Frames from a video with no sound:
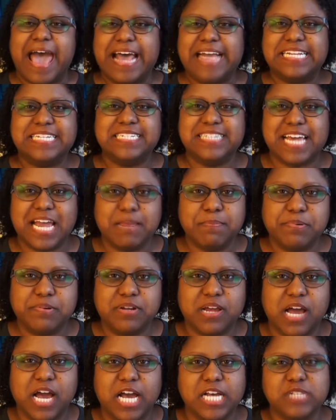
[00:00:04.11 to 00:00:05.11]
at
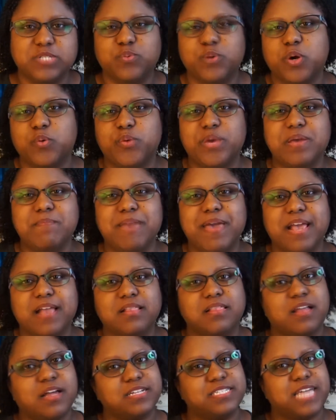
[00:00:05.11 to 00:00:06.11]
Diaper Dawgs, where we
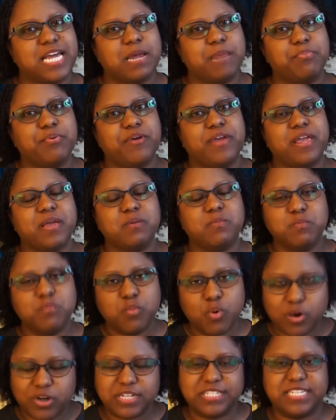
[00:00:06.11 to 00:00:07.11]
make cloth diapering
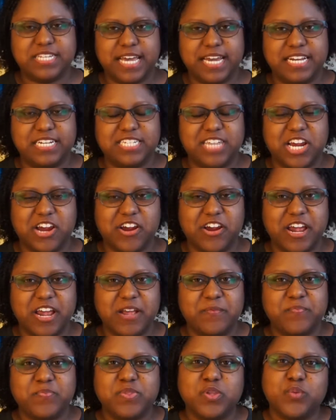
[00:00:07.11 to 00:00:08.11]
more
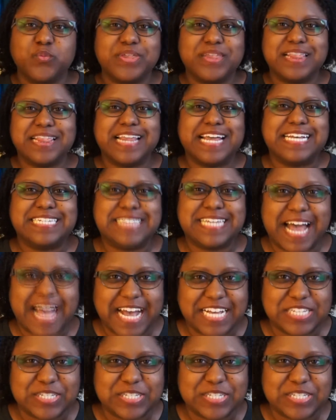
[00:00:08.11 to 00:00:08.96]
sanitary with less